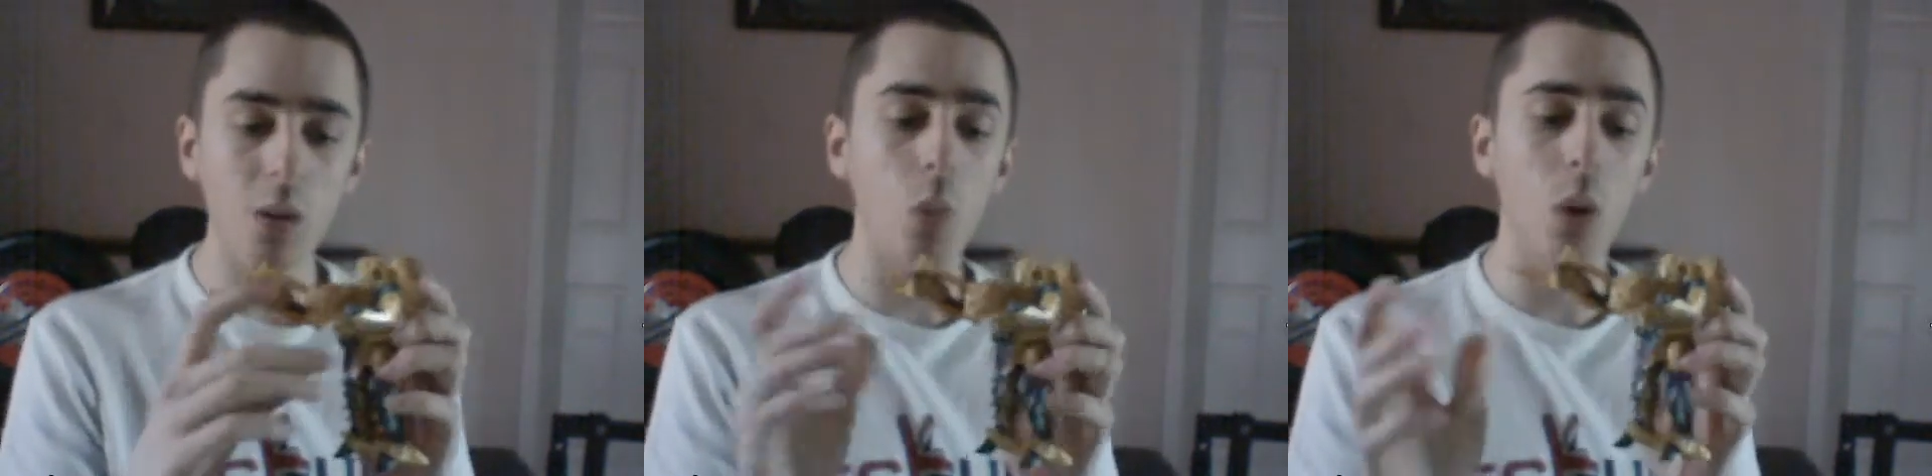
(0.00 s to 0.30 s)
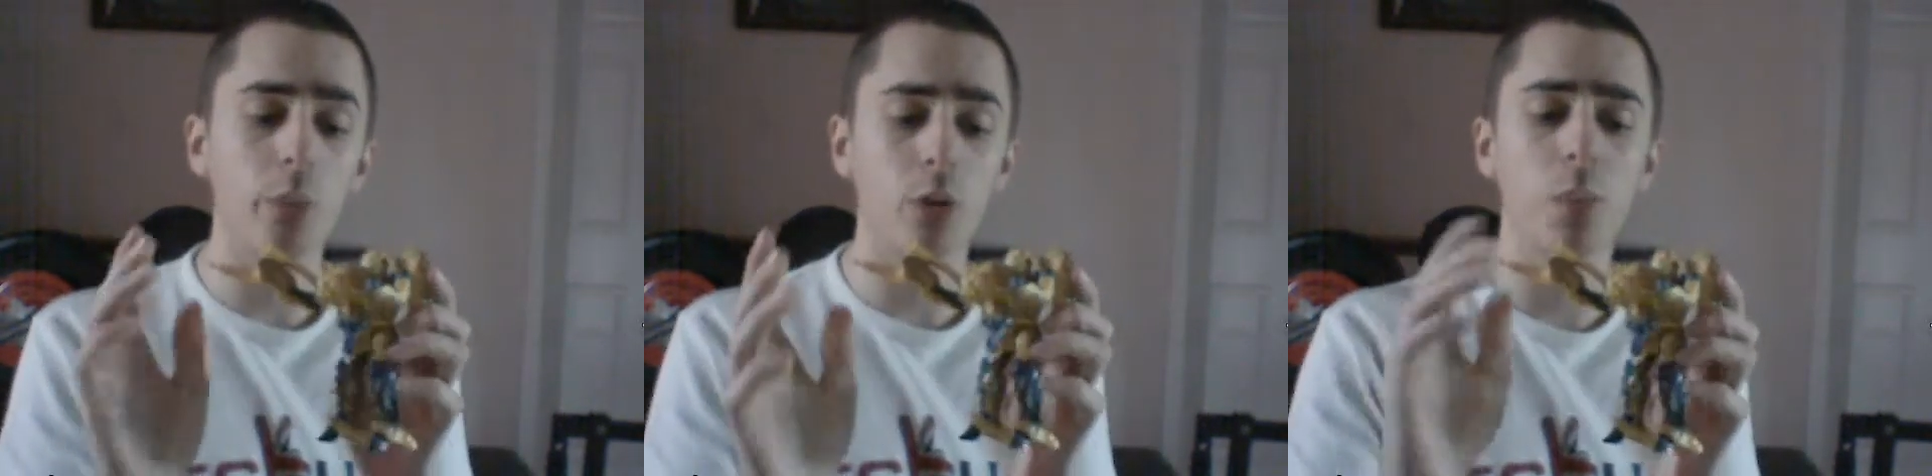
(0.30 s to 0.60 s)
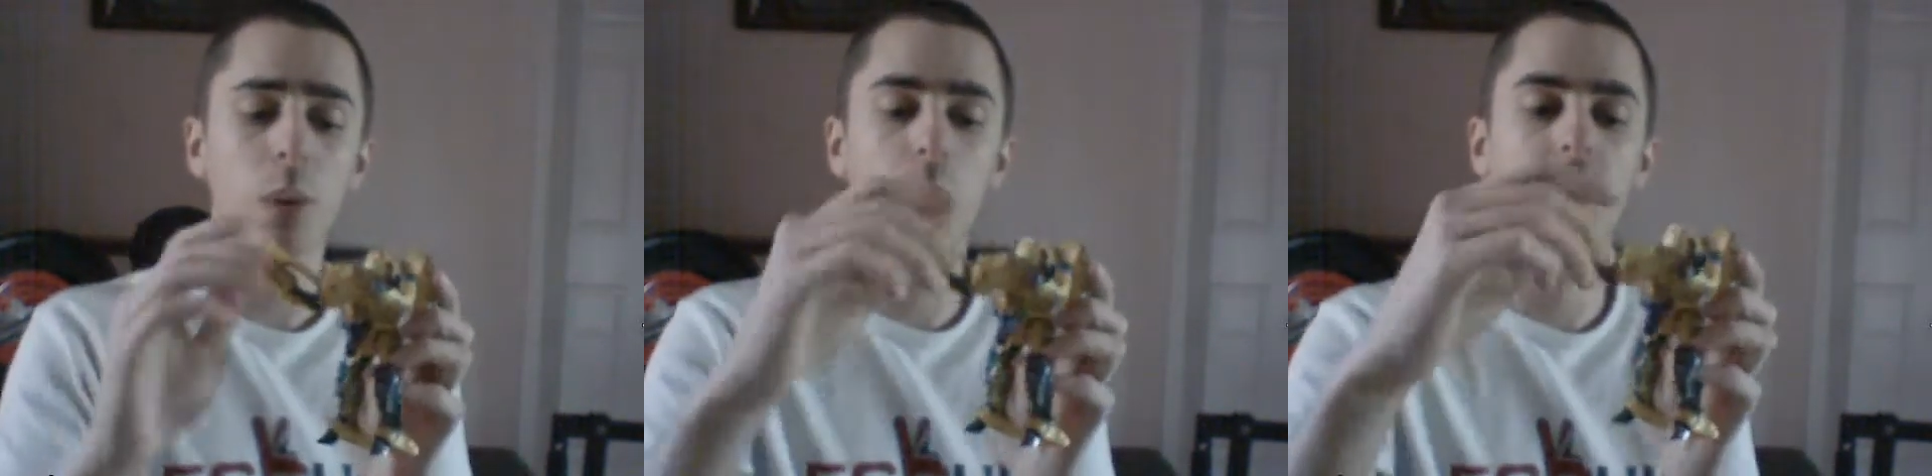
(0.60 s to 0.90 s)
One
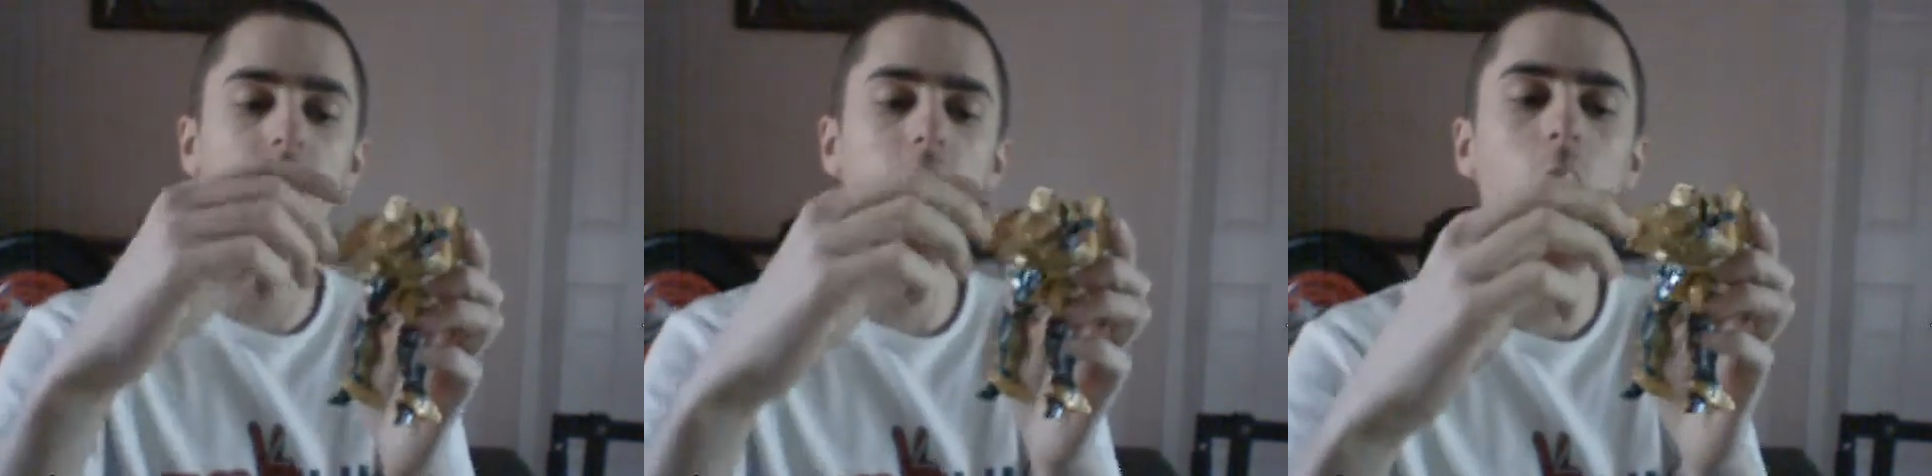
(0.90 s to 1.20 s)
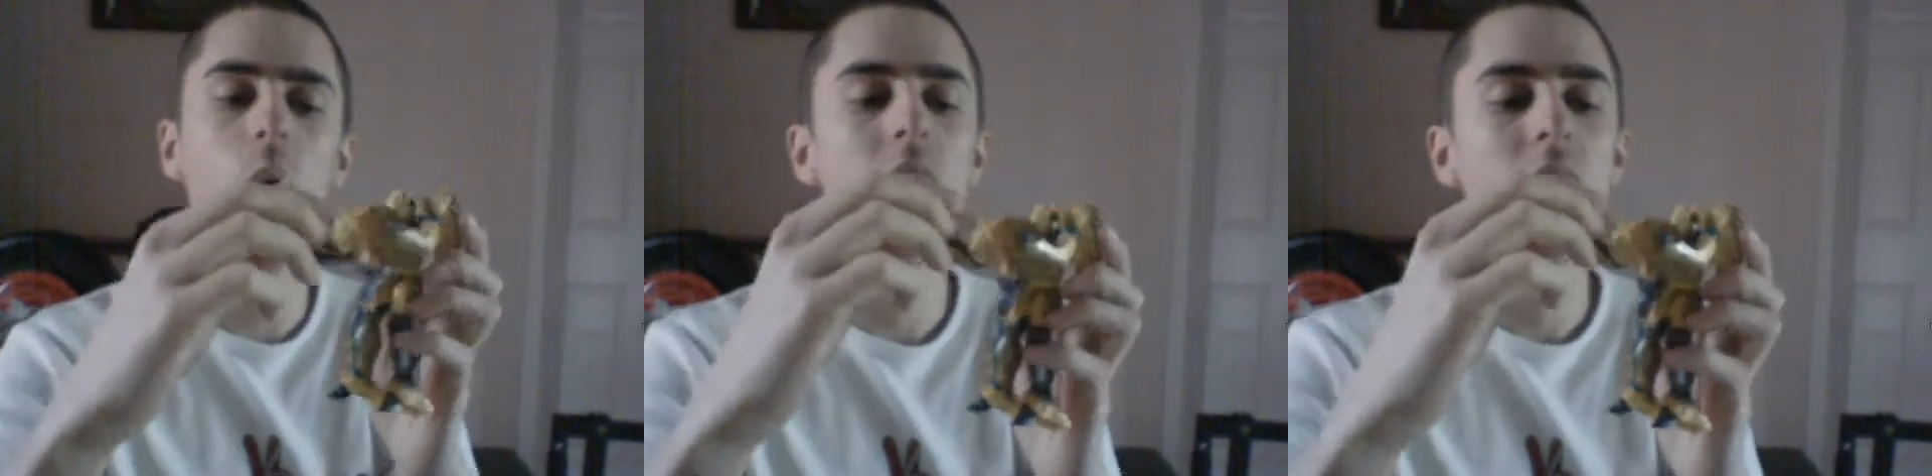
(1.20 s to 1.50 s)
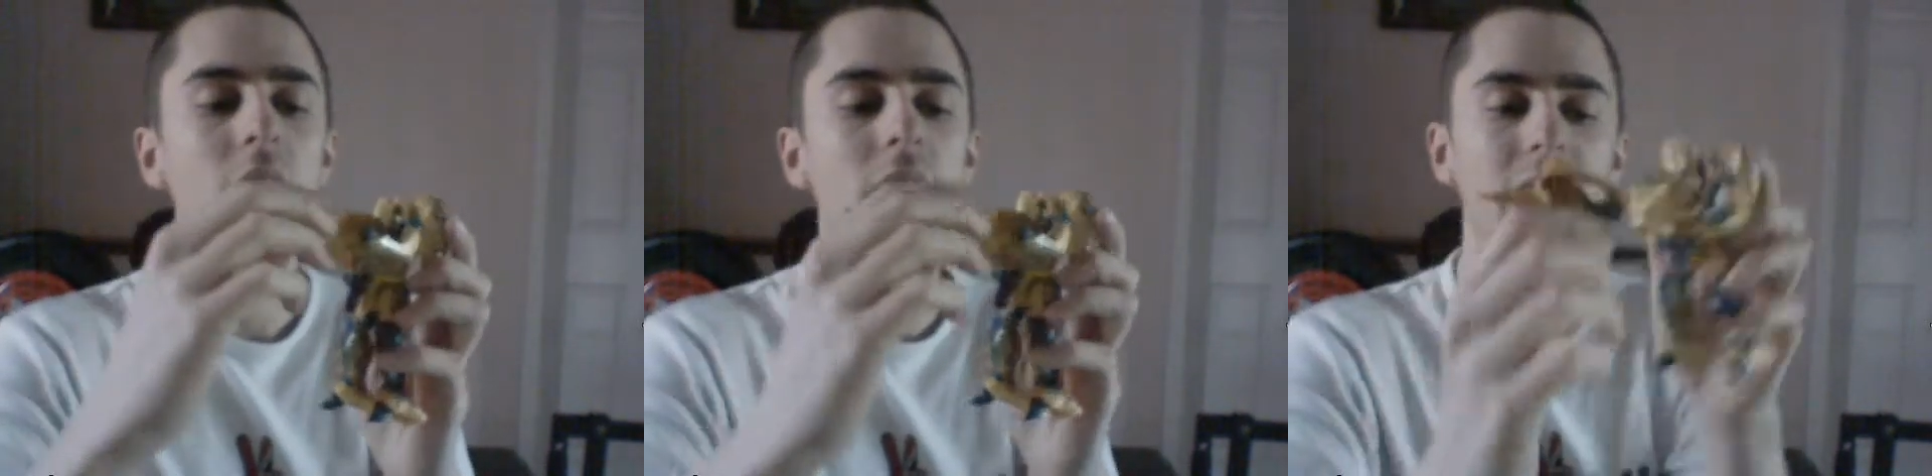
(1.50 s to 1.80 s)
problem with it though
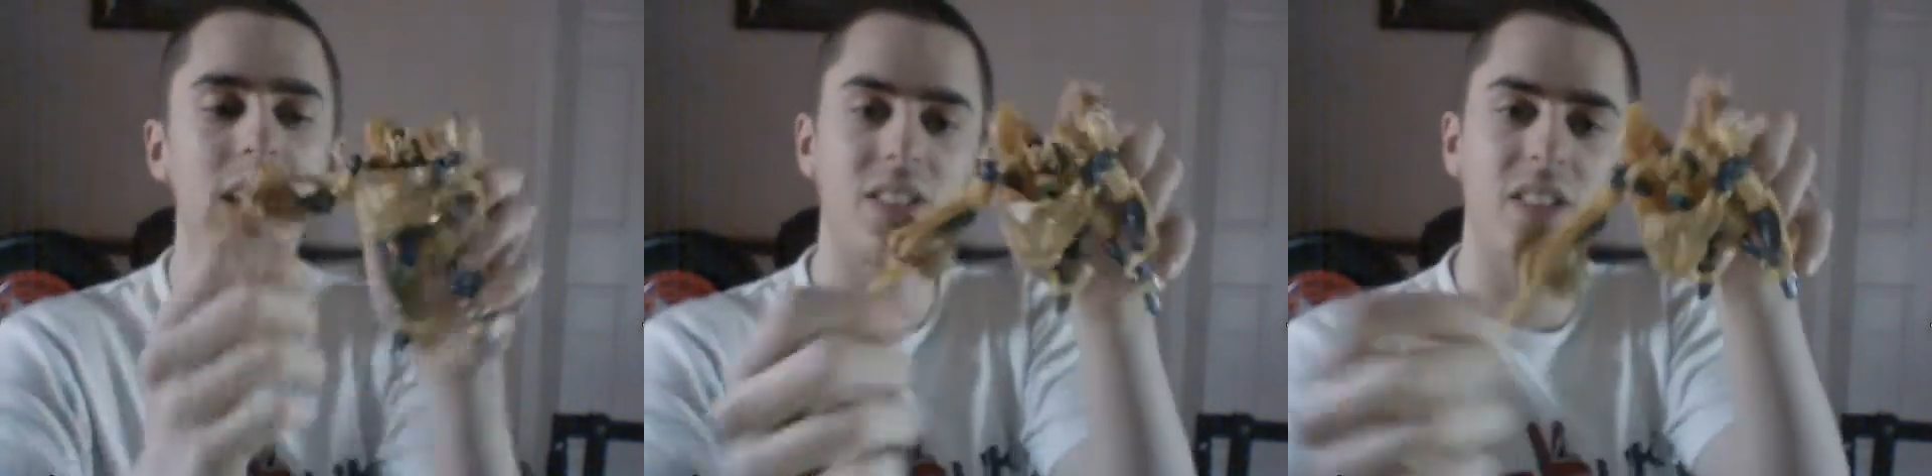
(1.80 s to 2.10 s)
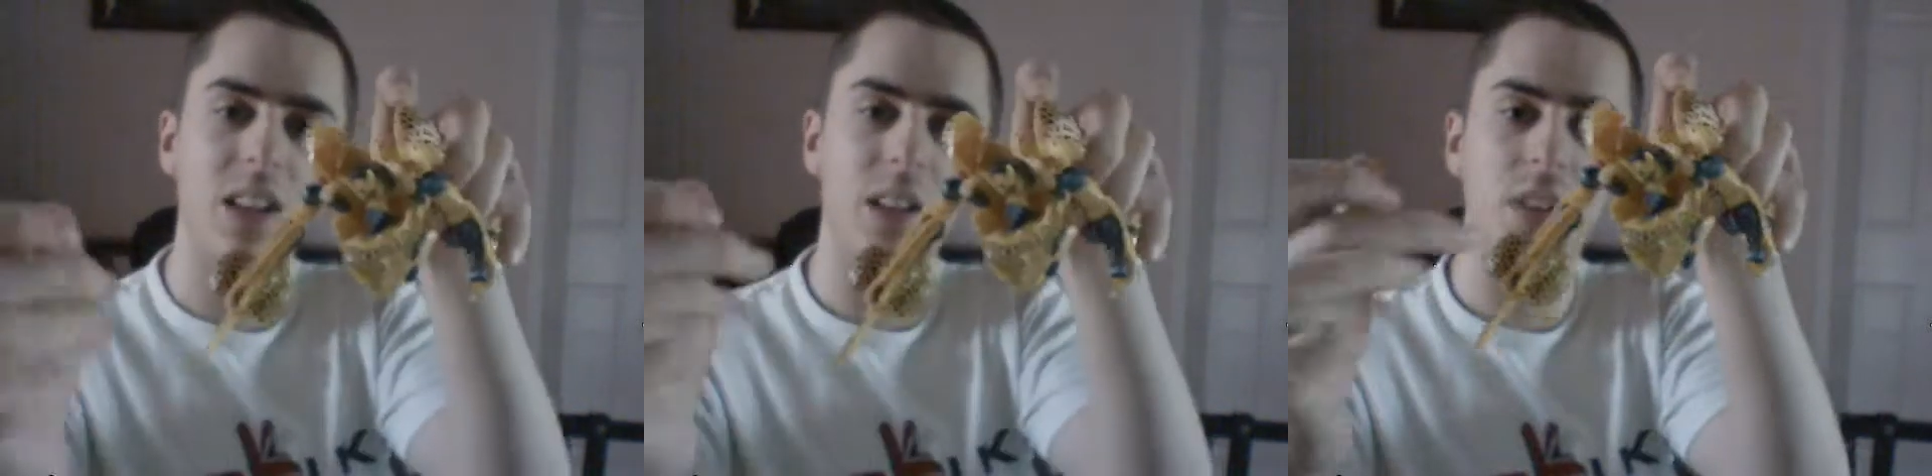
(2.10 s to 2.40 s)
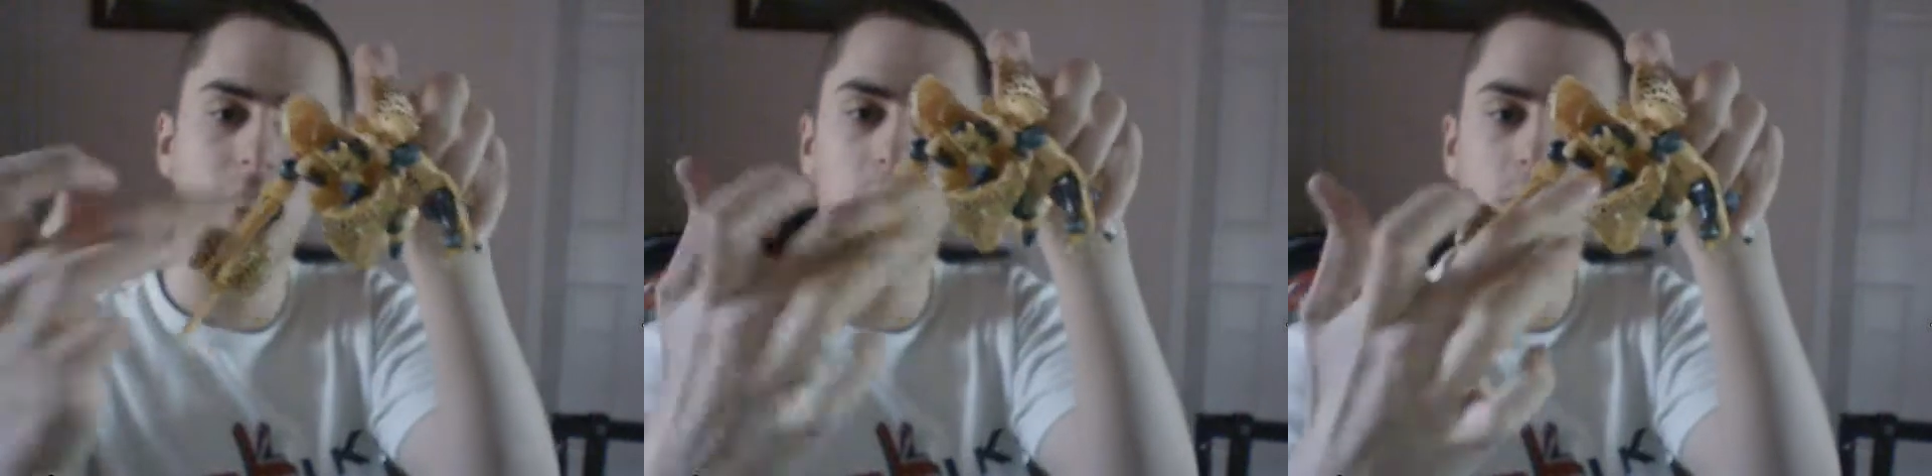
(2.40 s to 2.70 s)
is that if
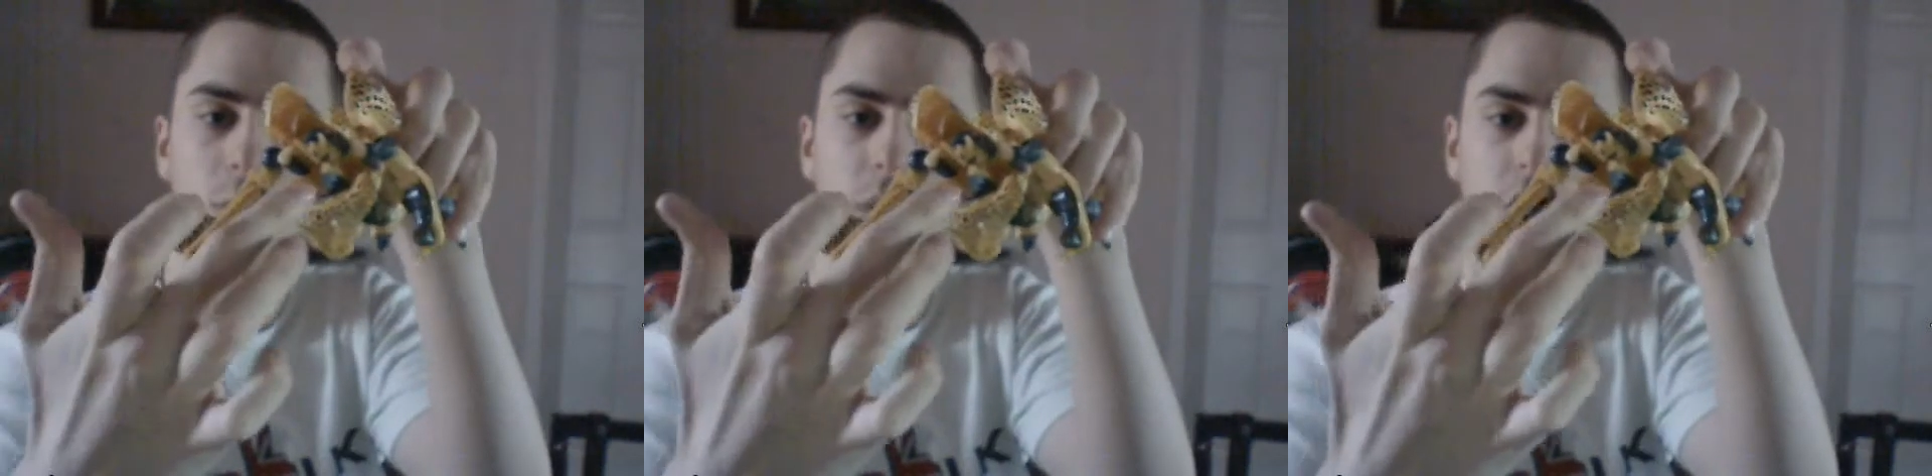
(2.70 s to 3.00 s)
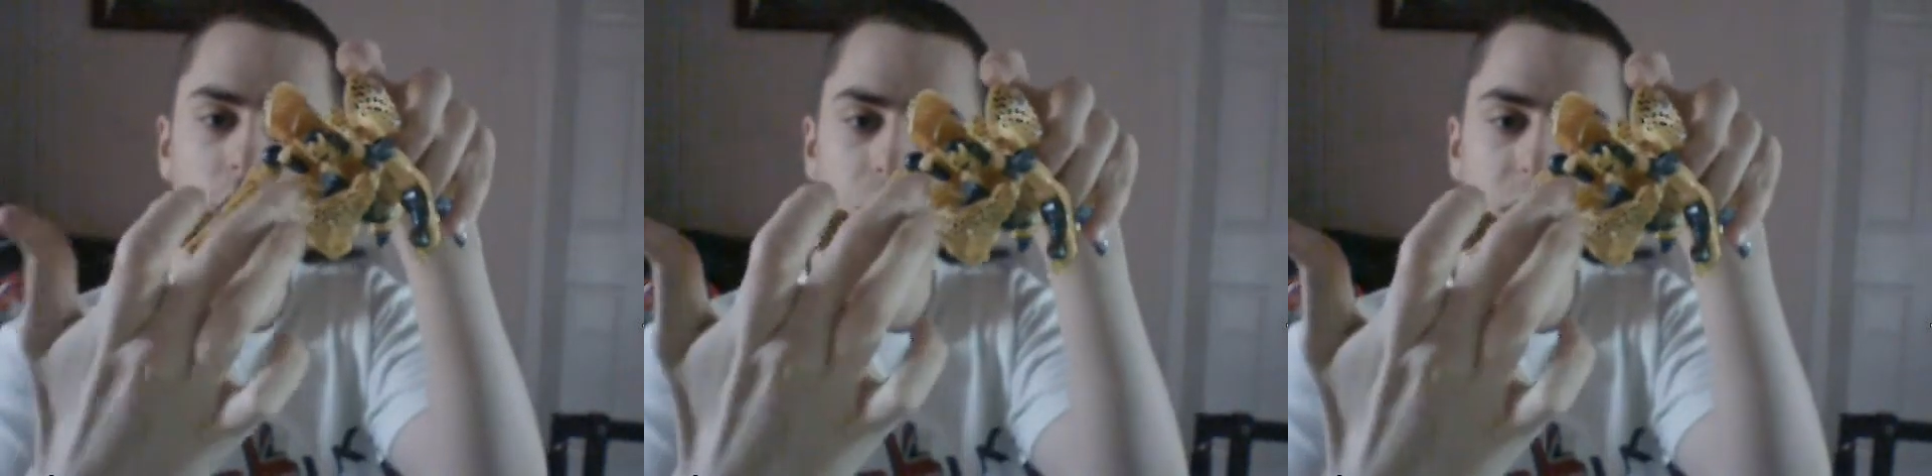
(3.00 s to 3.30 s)
you look from the top,